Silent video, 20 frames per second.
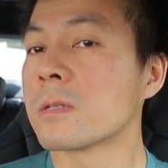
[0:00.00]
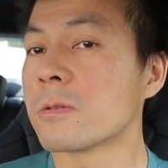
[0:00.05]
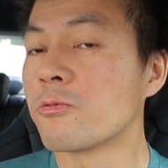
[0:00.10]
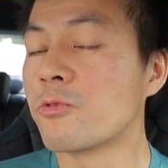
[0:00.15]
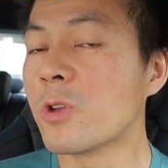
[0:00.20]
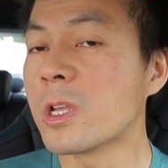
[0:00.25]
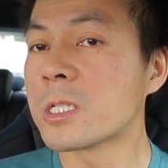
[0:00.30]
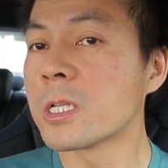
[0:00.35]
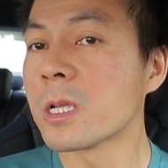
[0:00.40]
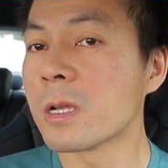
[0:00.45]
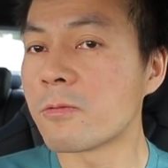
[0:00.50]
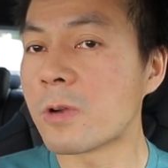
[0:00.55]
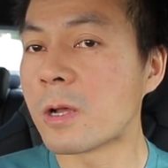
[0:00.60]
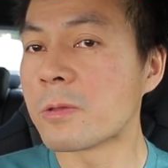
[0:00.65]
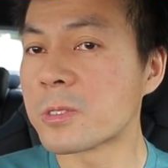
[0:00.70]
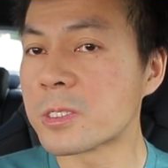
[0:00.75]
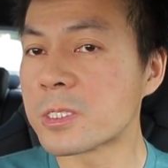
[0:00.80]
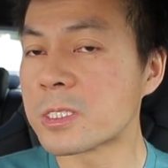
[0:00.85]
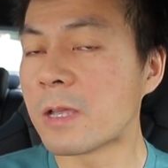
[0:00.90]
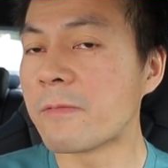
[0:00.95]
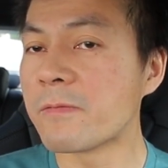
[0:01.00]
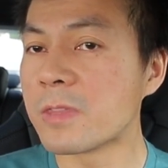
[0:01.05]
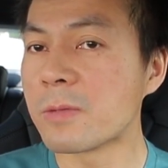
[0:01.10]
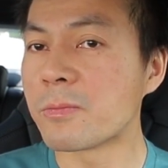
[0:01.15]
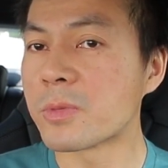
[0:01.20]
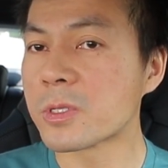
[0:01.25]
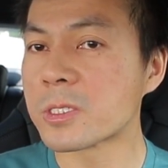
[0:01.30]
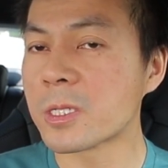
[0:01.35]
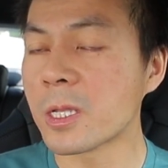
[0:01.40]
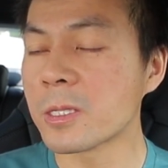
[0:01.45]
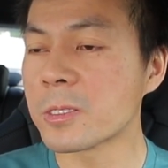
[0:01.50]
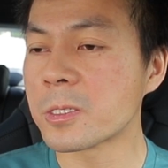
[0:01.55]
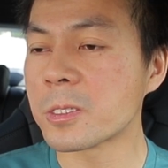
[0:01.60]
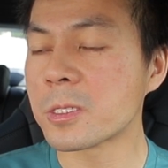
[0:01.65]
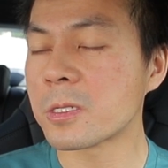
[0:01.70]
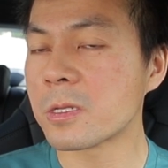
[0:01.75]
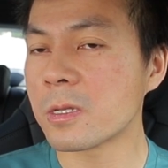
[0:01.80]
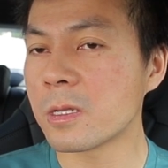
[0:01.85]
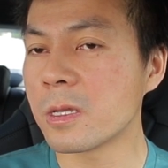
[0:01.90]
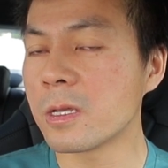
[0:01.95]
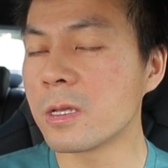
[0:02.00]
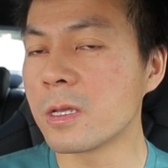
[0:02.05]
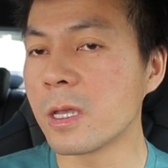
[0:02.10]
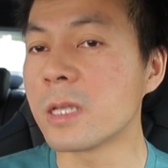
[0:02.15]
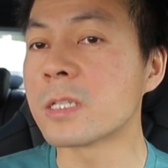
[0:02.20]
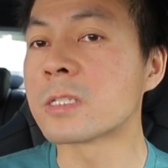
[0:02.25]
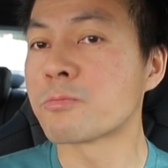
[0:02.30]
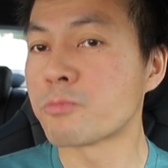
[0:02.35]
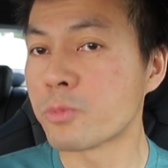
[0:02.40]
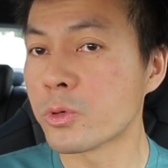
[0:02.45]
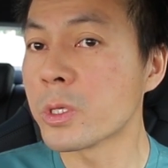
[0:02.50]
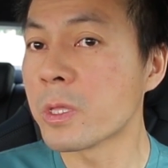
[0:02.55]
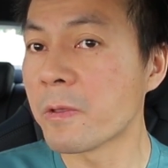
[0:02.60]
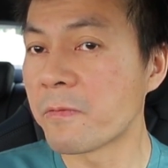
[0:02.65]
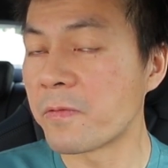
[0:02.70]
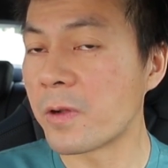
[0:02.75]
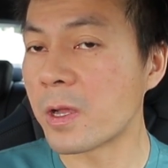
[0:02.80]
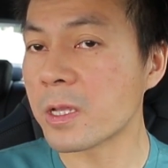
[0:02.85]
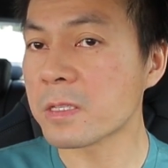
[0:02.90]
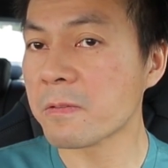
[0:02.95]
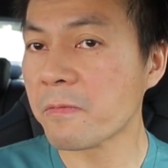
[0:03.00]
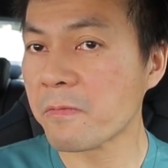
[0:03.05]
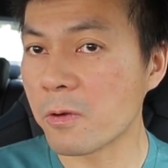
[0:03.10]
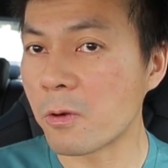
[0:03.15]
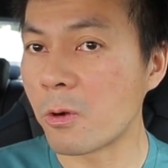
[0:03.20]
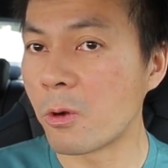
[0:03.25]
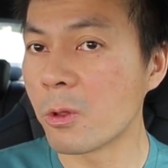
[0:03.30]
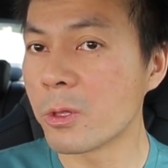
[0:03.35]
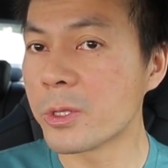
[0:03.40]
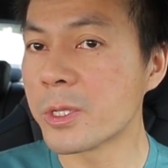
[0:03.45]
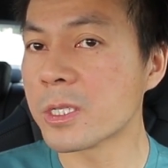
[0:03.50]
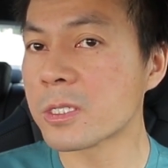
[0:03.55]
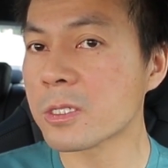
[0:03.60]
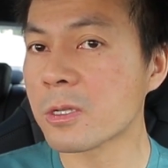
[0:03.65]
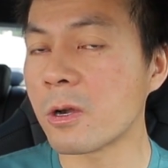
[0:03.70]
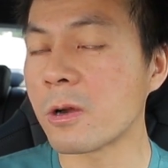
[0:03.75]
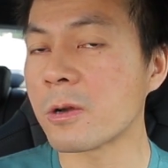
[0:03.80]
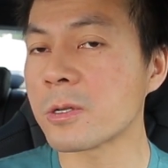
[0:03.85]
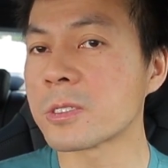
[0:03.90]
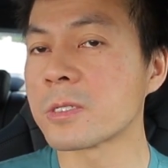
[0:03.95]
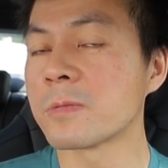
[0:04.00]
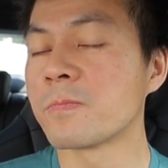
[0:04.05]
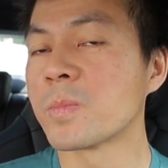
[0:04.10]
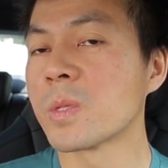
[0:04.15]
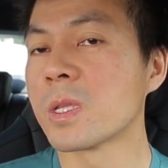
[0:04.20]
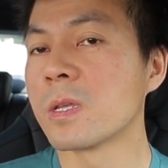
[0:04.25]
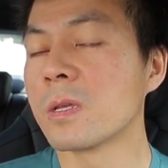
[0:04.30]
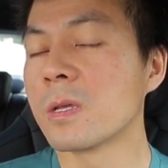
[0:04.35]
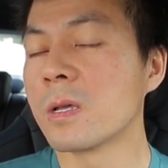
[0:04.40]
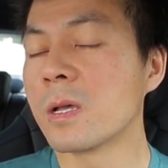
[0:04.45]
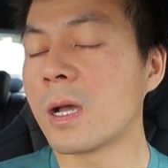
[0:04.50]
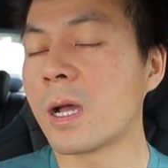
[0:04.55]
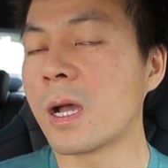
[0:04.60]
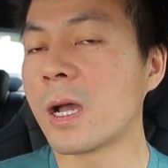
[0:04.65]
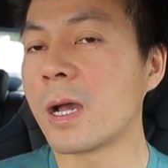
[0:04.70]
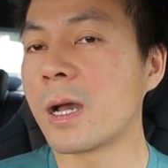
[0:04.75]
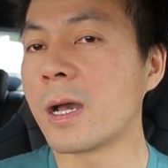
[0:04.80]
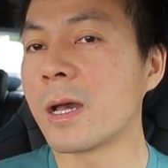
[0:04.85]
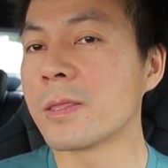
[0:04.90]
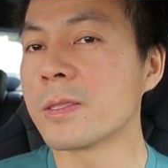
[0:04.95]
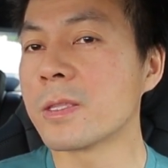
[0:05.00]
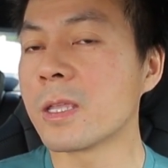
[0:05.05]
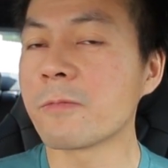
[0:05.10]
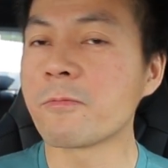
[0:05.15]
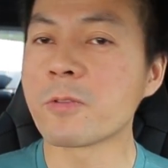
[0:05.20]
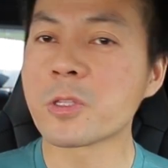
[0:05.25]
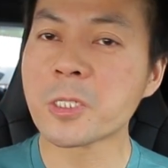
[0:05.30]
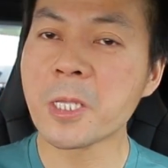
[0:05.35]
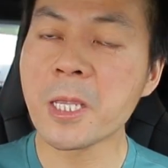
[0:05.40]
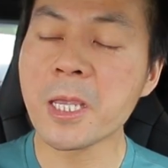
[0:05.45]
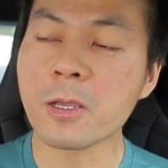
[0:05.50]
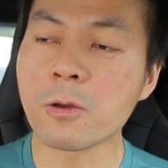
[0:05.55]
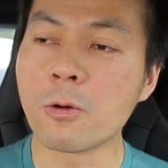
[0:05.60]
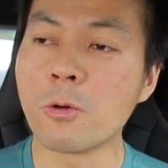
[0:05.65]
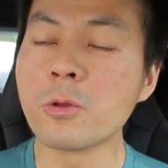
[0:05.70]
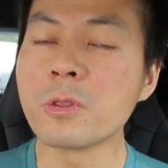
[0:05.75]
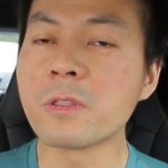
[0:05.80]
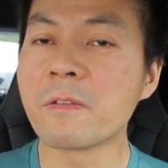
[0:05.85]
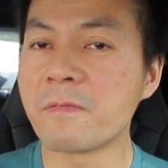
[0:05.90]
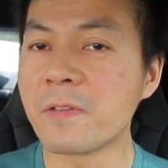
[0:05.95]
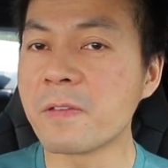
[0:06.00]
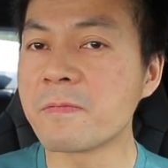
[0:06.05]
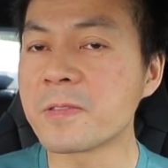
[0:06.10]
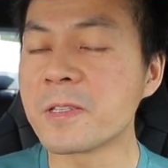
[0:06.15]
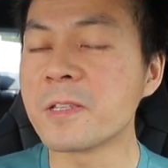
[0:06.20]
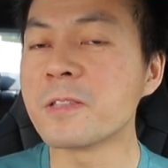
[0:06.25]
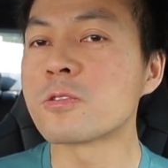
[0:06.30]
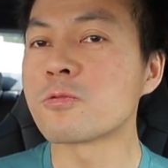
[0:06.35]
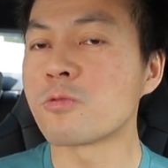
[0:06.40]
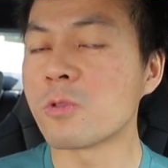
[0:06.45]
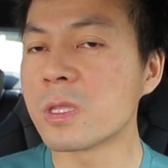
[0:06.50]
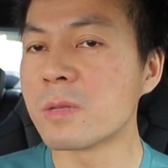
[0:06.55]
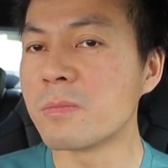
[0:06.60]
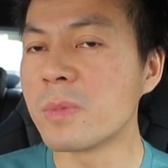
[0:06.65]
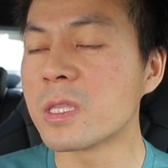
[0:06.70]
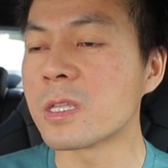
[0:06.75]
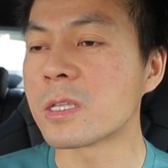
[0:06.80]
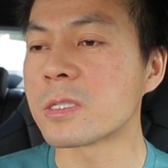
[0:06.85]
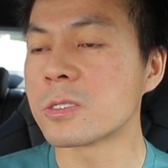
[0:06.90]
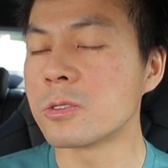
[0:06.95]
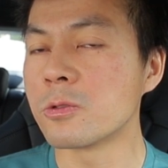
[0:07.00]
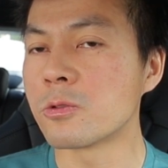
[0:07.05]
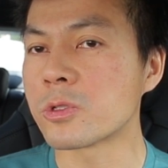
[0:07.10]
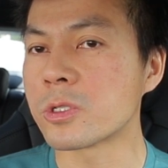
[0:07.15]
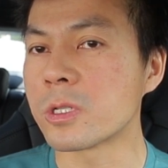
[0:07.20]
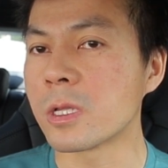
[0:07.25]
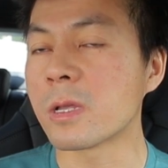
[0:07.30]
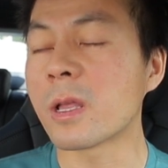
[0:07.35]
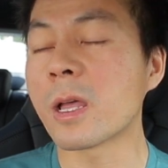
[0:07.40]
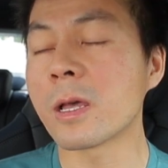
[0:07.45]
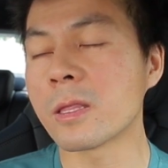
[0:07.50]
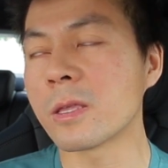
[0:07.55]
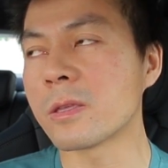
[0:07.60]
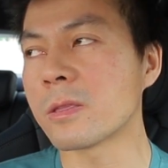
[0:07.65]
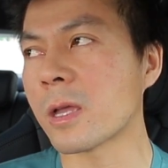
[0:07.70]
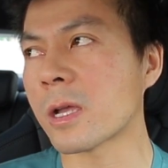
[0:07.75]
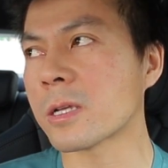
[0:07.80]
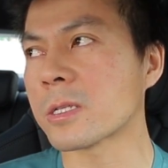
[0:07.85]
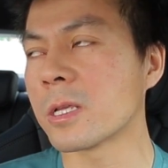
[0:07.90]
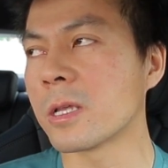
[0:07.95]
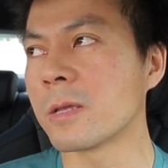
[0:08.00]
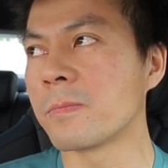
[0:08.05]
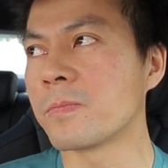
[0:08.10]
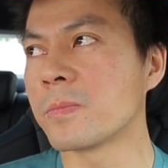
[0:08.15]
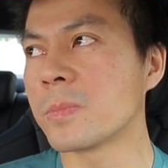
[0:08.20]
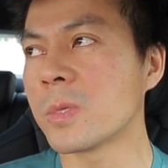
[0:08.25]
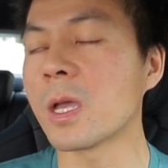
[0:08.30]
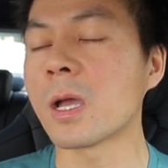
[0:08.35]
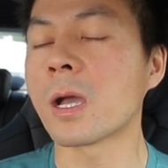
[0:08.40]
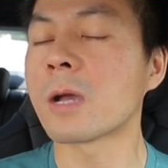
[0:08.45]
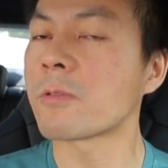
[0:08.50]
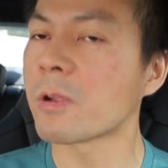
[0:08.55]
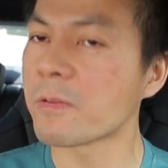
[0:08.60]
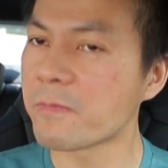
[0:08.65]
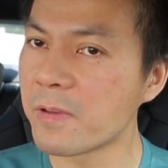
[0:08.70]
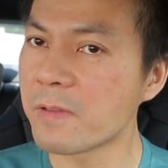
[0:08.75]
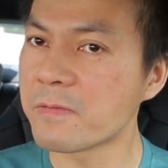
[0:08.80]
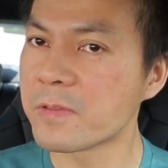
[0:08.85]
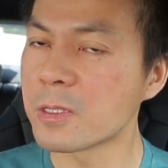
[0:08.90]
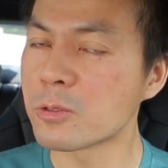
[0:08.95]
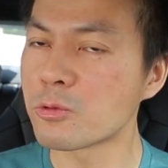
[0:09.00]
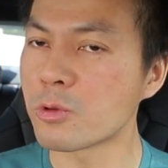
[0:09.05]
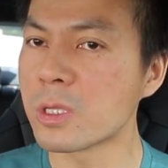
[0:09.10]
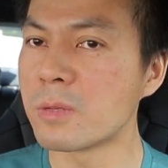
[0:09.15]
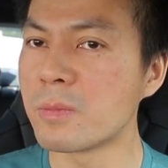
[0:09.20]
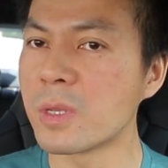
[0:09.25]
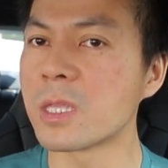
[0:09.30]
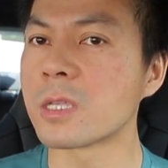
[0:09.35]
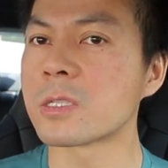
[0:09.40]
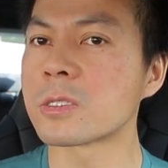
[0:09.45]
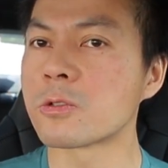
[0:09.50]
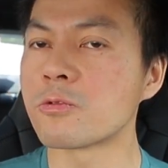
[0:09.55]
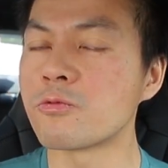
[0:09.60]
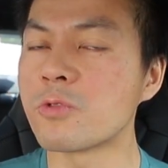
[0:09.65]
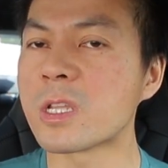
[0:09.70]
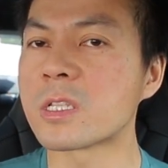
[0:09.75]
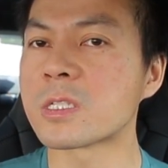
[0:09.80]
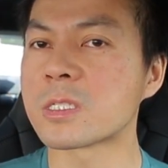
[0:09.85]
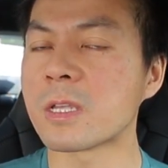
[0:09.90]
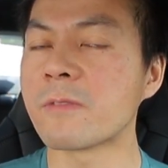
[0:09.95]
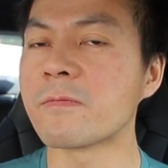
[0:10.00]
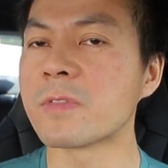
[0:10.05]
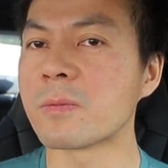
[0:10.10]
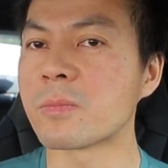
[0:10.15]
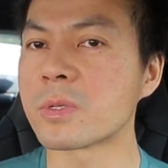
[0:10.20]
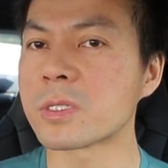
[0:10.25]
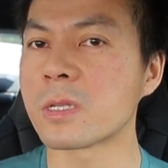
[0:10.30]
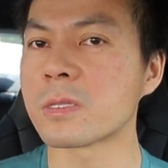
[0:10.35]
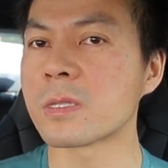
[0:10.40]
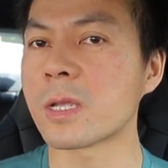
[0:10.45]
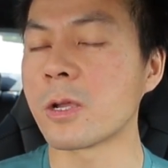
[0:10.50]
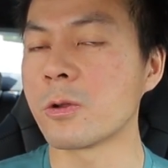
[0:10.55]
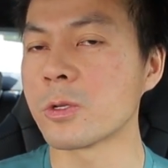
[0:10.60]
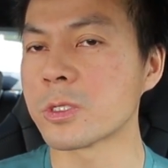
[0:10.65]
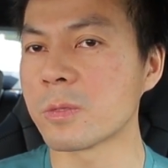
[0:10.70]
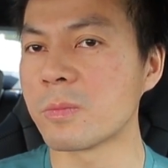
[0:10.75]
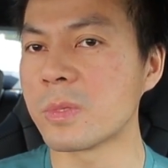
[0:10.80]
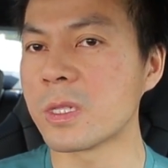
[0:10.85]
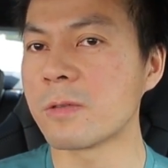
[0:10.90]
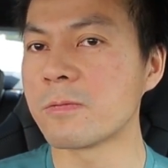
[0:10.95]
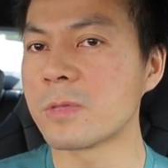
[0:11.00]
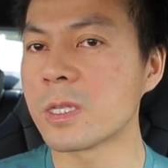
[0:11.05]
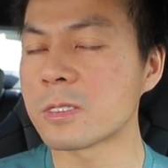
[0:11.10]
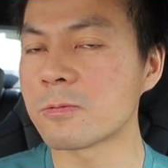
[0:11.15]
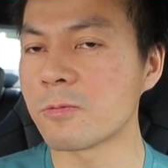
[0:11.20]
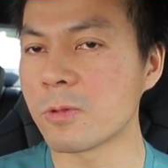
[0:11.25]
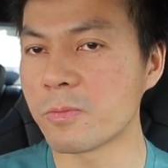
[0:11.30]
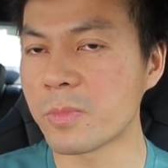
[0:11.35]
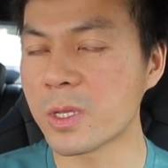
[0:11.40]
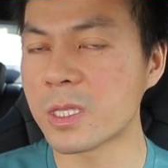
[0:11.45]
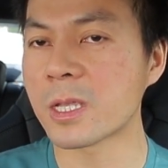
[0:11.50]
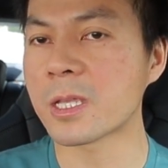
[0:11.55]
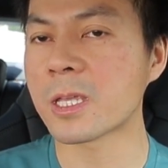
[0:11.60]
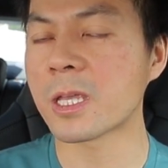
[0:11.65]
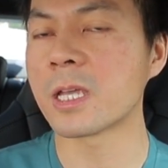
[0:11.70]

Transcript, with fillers: reaching around 70% uh, is pretty fast for all these cars and it will take only 15 20 minutes usually uh, actually yeah around 15 20 minutes to reach 70% I also believe this will be the